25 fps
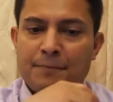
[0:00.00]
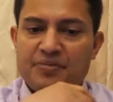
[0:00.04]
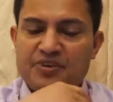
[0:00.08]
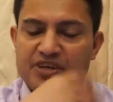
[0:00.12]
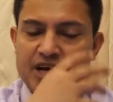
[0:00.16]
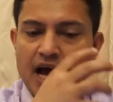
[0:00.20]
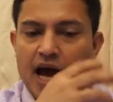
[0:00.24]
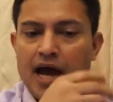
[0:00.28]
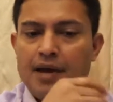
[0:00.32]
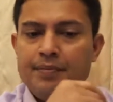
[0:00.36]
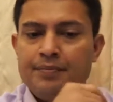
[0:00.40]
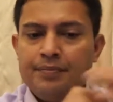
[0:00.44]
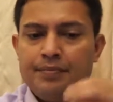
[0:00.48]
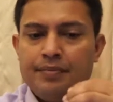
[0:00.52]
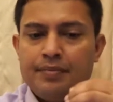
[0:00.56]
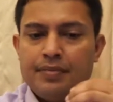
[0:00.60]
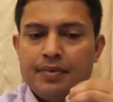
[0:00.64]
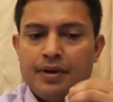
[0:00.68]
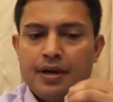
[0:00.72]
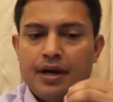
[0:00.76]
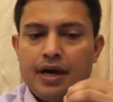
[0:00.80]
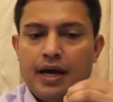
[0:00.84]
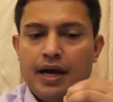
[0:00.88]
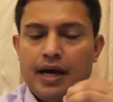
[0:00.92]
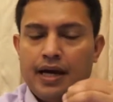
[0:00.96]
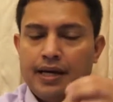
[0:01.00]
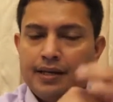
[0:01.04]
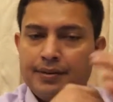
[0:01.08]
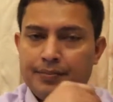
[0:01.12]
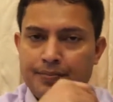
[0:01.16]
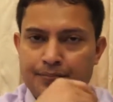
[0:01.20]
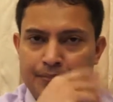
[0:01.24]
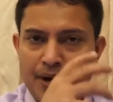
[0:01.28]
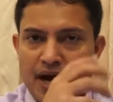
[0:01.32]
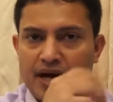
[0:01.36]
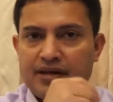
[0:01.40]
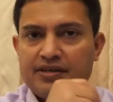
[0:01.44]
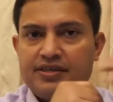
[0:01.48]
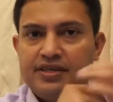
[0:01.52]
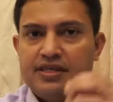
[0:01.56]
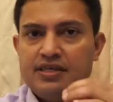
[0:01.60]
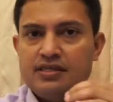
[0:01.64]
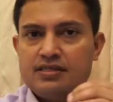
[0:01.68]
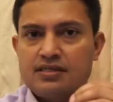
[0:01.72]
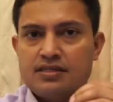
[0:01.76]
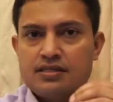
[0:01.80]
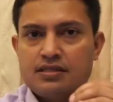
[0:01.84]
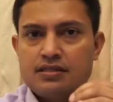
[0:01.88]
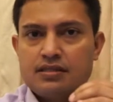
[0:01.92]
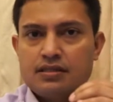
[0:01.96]
time and
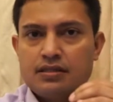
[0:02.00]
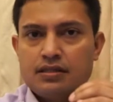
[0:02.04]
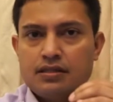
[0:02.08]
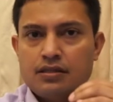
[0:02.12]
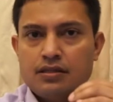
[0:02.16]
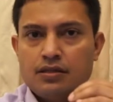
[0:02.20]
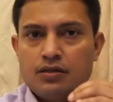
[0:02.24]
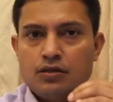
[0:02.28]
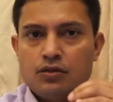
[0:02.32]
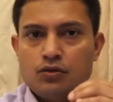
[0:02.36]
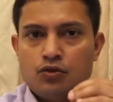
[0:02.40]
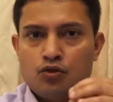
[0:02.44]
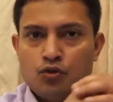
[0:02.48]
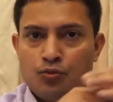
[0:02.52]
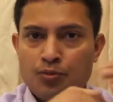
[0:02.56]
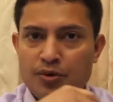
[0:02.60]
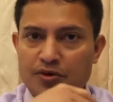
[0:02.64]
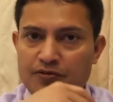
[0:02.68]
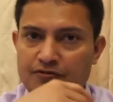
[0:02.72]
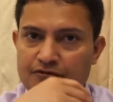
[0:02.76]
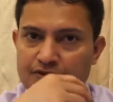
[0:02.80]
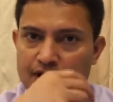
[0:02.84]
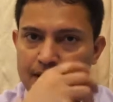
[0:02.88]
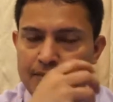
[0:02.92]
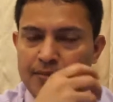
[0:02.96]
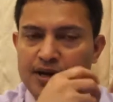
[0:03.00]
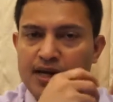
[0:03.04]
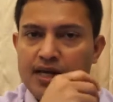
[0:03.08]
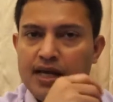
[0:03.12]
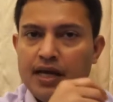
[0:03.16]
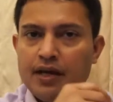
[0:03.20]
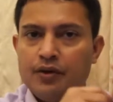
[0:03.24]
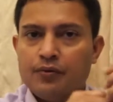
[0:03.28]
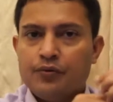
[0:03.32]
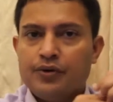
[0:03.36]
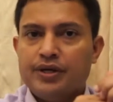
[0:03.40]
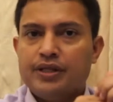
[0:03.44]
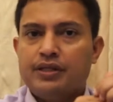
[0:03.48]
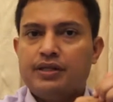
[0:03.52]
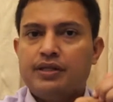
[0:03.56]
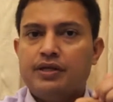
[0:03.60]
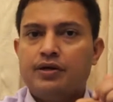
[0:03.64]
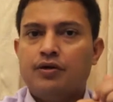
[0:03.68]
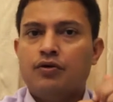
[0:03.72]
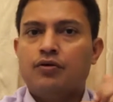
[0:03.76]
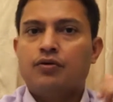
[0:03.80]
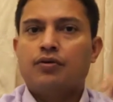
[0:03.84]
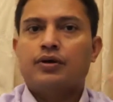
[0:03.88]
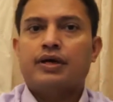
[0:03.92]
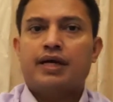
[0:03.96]
practice to be familiar with
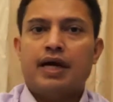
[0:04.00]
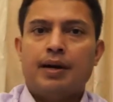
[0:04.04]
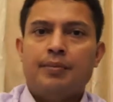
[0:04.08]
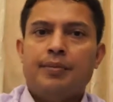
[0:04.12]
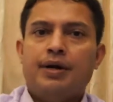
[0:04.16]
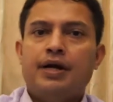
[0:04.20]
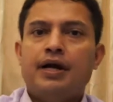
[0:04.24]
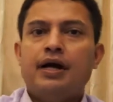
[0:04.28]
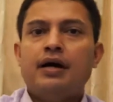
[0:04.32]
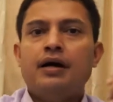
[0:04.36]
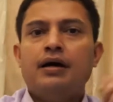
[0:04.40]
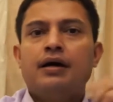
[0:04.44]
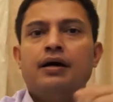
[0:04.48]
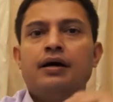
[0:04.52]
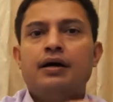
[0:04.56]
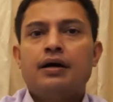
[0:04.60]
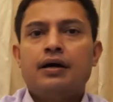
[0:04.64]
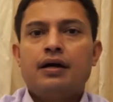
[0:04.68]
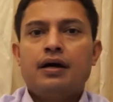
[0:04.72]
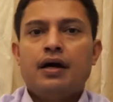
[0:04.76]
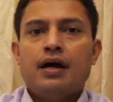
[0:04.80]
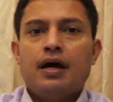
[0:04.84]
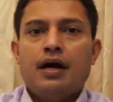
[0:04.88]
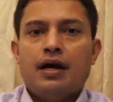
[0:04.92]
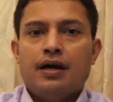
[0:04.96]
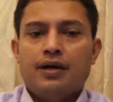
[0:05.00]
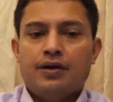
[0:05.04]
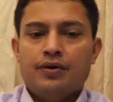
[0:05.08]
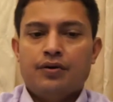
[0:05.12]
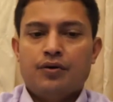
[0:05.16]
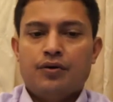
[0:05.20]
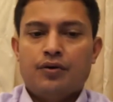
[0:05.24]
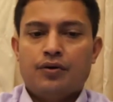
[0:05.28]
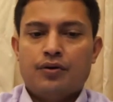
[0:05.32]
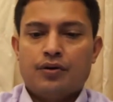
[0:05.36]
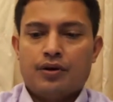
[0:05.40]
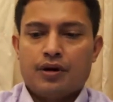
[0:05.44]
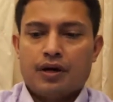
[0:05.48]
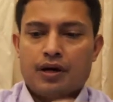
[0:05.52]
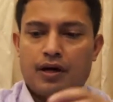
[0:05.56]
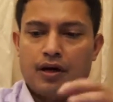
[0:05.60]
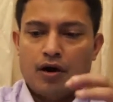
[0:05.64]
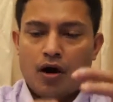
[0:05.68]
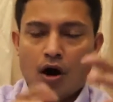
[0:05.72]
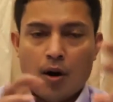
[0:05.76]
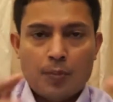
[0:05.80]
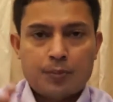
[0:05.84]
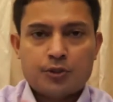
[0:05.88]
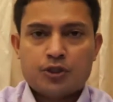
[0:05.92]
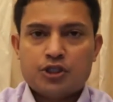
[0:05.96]
your camera, your
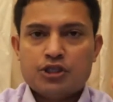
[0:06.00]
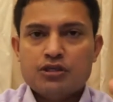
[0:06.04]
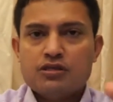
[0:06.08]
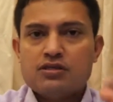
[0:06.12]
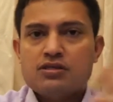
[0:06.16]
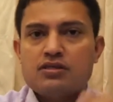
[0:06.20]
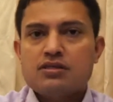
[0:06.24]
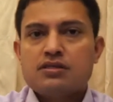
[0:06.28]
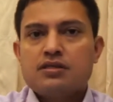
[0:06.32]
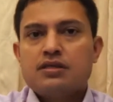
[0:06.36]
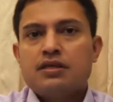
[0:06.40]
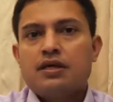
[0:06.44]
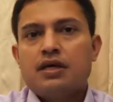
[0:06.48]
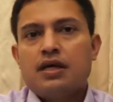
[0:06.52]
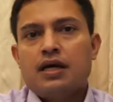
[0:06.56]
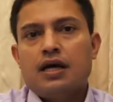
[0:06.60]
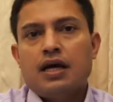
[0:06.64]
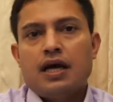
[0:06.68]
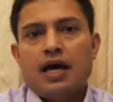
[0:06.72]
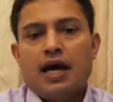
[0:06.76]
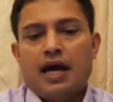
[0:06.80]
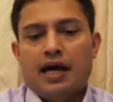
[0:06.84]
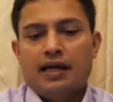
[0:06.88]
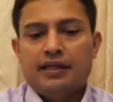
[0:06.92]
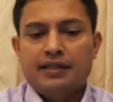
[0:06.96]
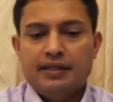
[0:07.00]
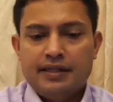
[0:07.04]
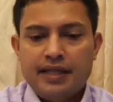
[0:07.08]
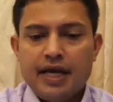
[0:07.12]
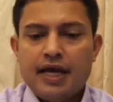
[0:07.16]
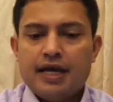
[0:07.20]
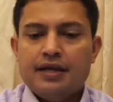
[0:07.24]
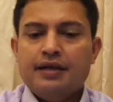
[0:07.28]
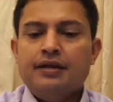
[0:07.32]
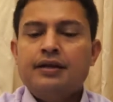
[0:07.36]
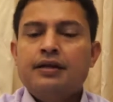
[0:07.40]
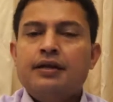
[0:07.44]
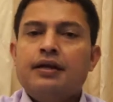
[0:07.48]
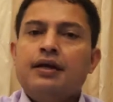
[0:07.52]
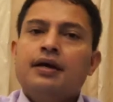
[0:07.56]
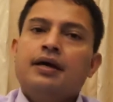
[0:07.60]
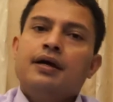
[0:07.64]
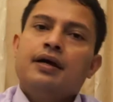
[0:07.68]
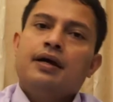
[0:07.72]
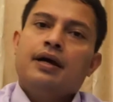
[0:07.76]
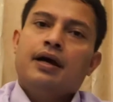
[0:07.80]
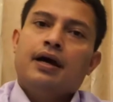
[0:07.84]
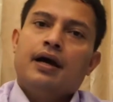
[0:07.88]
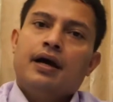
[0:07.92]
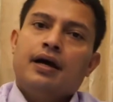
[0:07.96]
options, and then
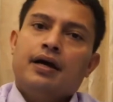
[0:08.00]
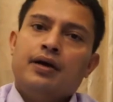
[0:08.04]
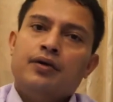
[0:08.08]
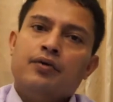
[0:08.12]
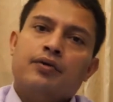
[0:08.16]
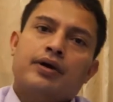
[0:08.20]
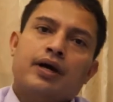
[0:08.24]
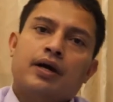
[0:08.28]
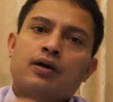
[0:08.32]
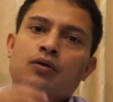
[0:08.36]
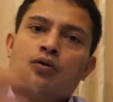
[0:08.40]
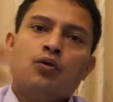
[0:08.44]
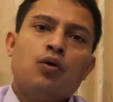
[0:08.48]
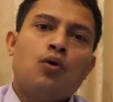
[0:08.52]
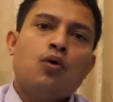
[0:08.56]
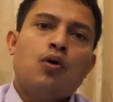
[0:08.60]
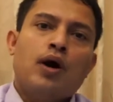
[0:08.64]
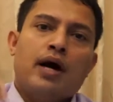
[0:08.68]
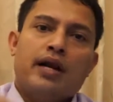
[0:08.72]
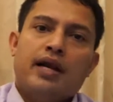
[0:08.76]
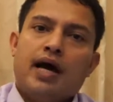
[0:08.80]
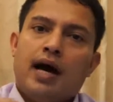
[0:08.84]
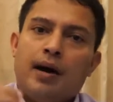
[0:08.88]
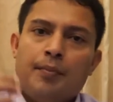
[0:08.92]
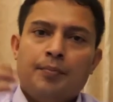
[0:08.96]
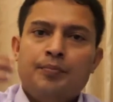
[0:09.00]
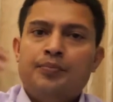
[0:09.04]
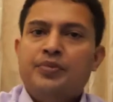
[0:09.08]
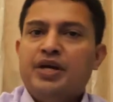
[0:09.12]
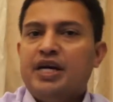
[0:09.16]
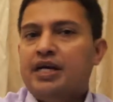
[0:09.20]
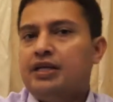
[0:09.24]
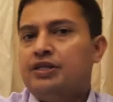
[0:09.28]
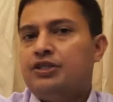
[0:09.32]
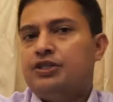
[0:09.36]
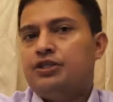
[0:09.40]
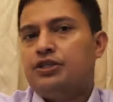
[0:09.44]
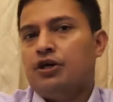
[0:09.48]
you can go and upgrade